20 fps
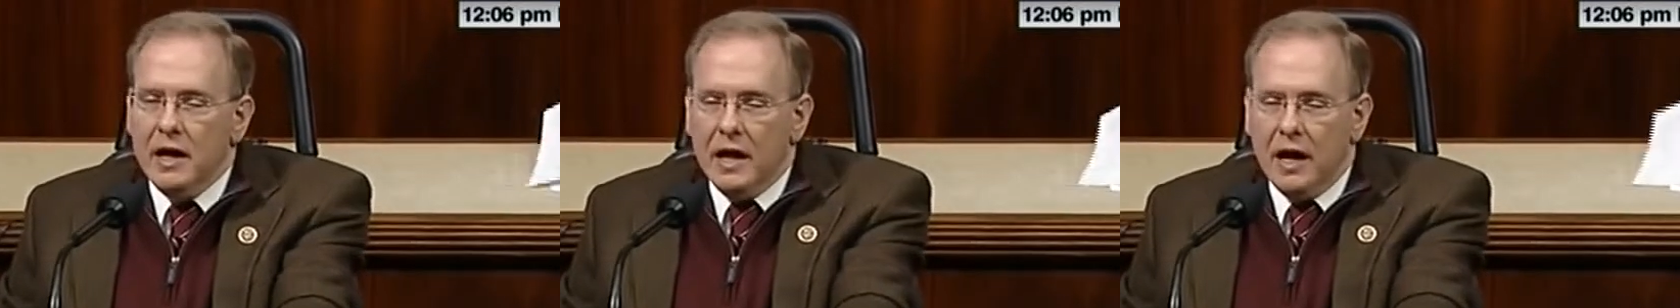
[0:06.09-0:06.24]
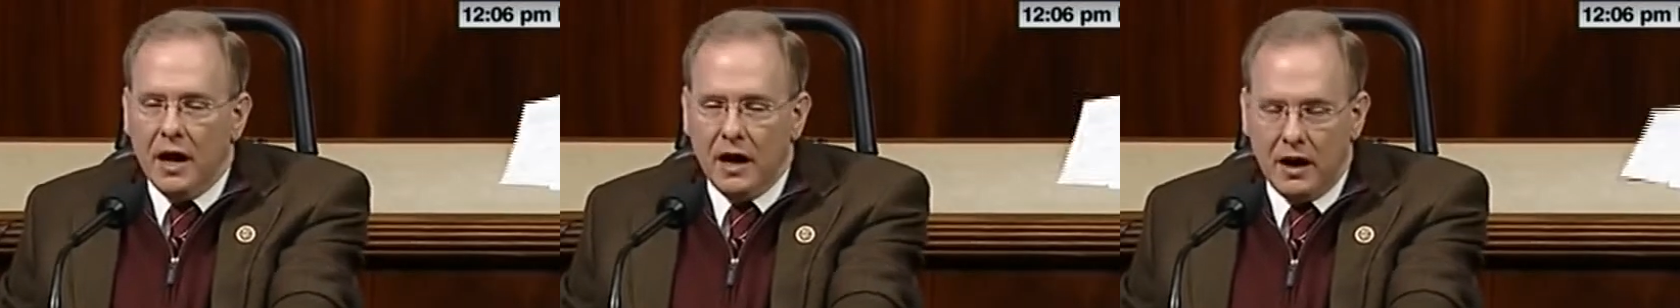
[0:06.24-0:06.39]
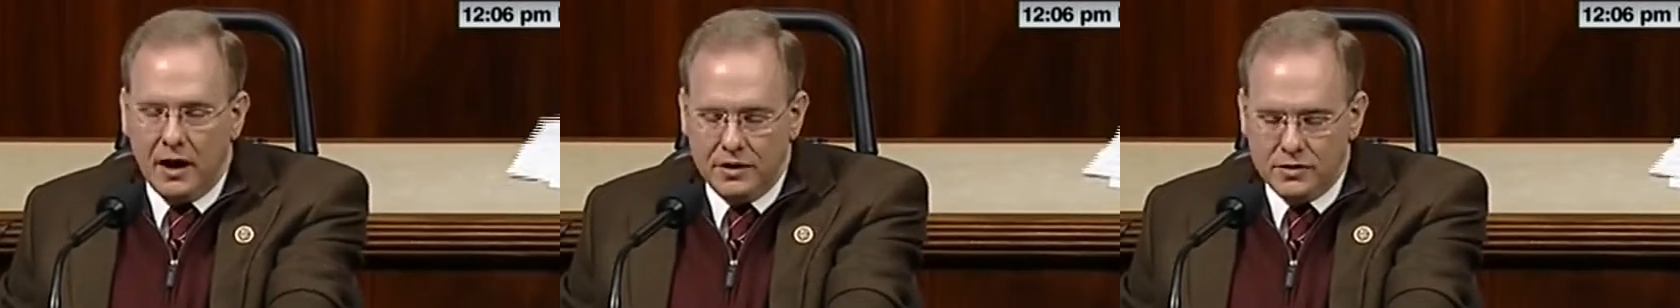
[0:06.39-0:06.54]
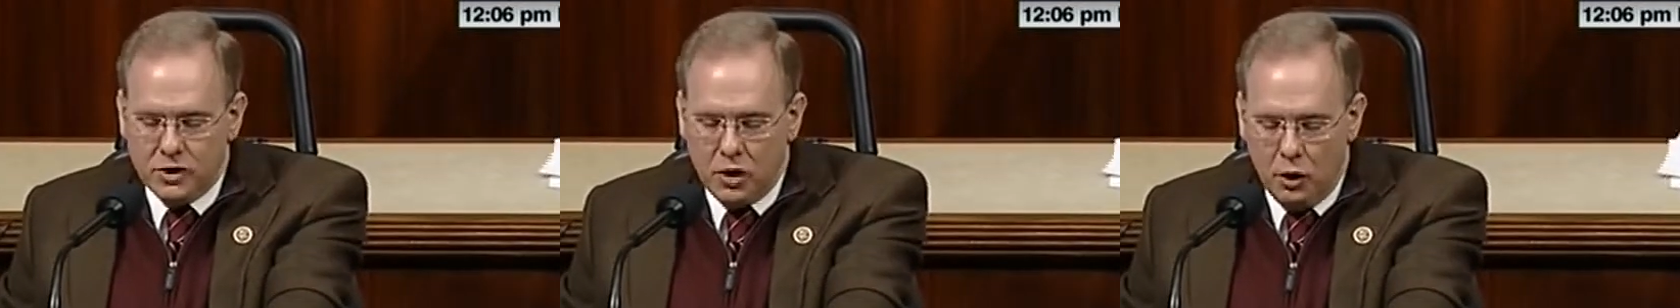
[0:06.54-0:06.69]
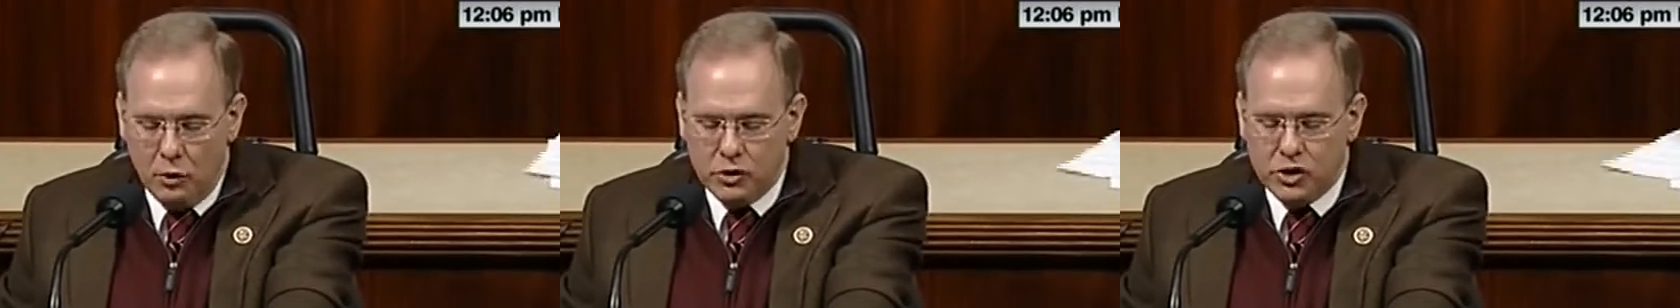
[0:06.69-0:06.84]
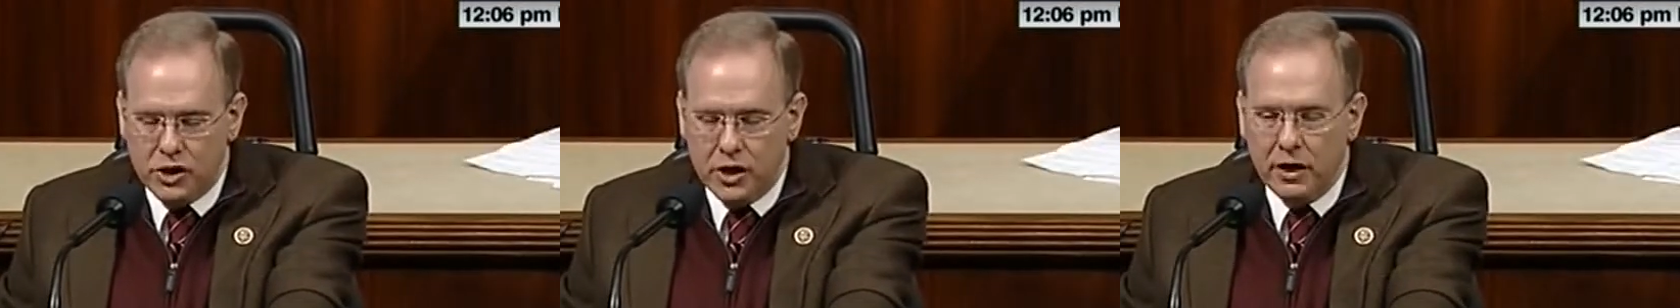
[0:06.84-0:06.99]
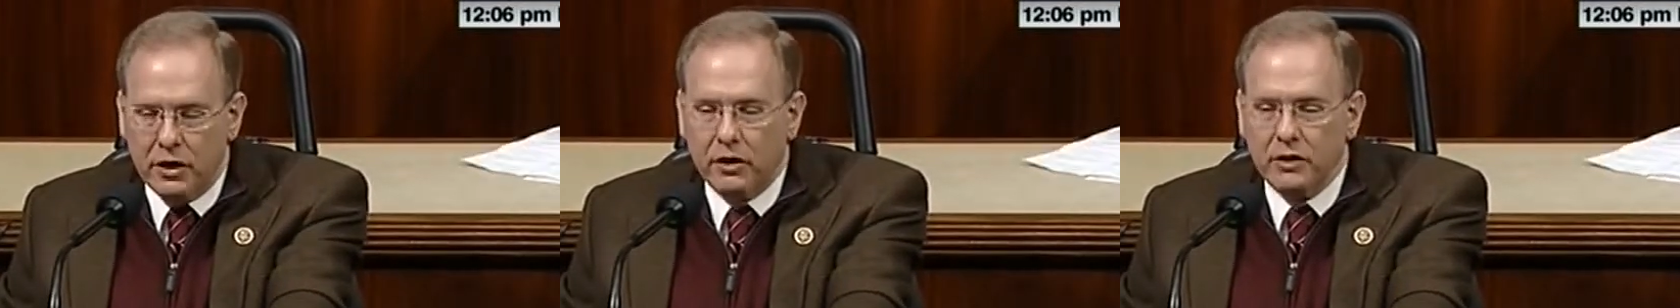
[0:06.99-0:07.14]
uh, as
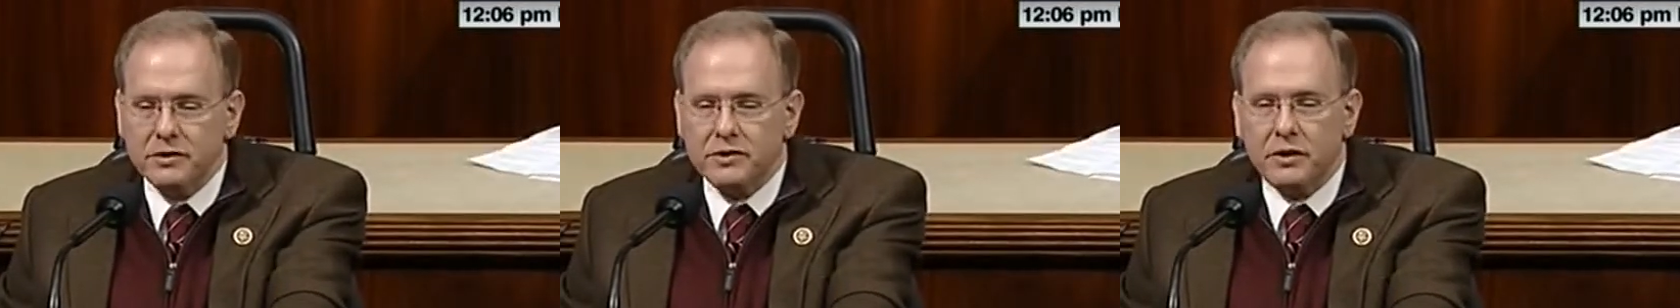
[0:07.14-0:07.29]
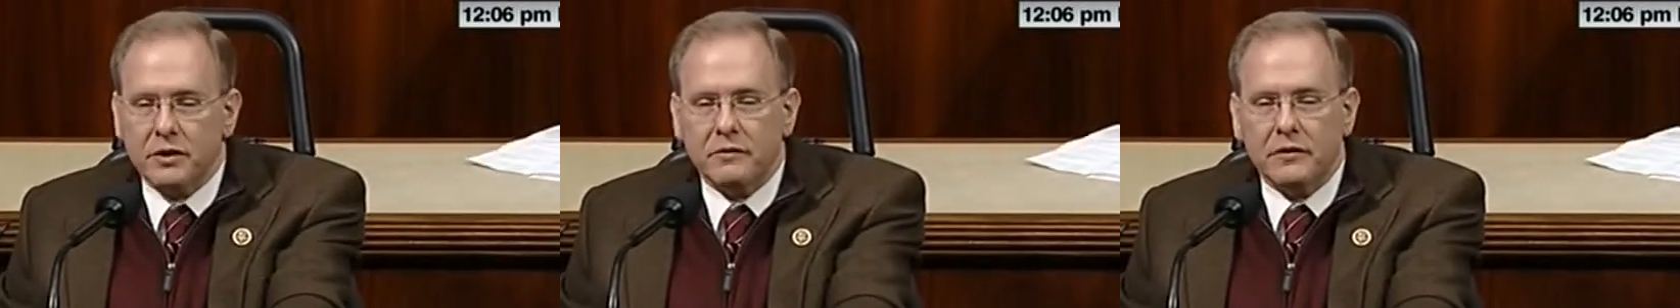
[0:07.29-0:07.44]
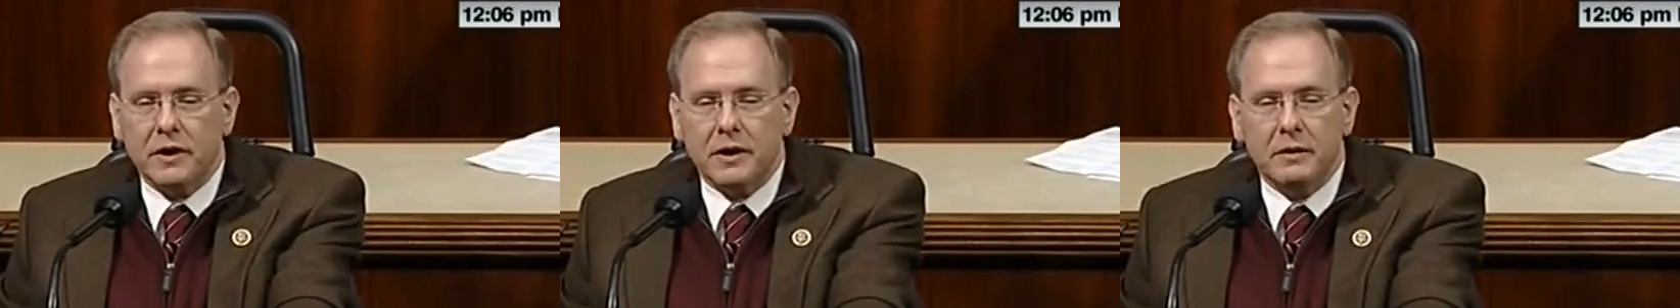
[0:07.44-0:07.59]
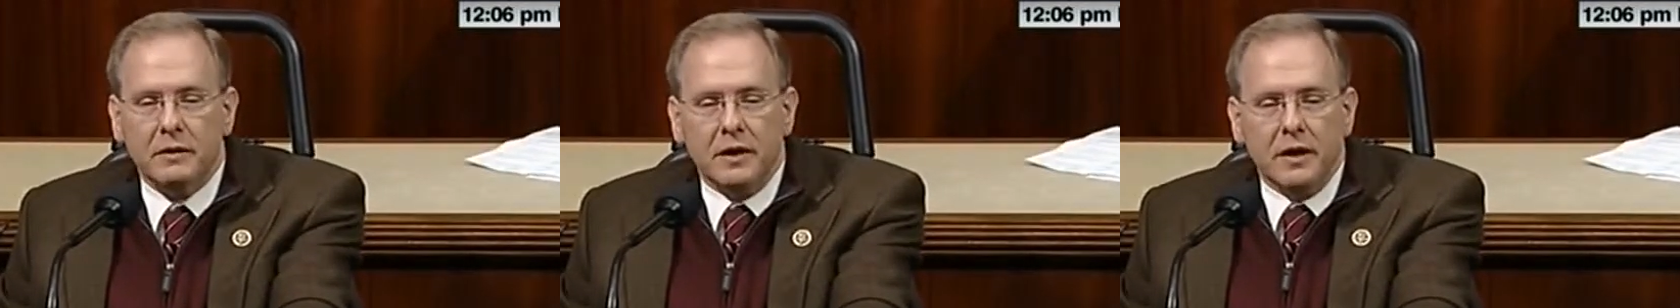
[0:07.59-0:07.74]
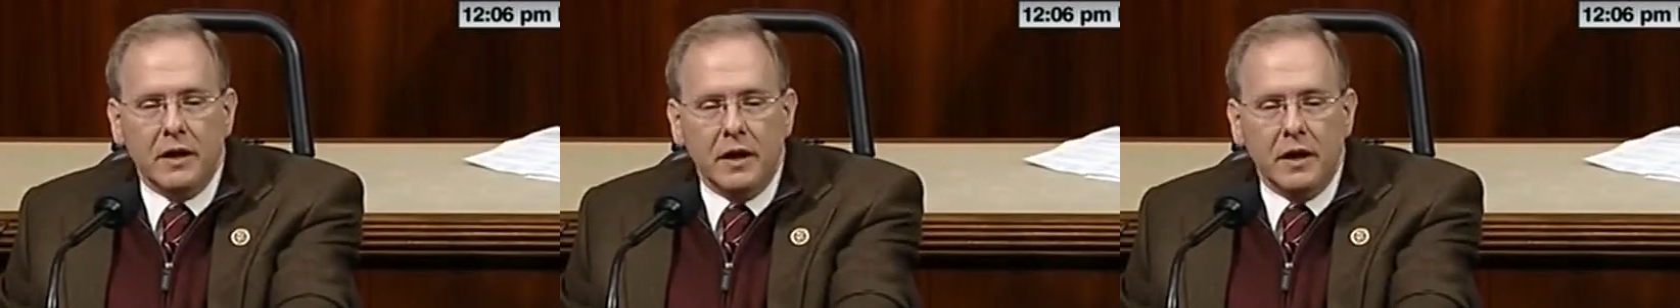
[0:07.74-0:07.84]
co-chairs of the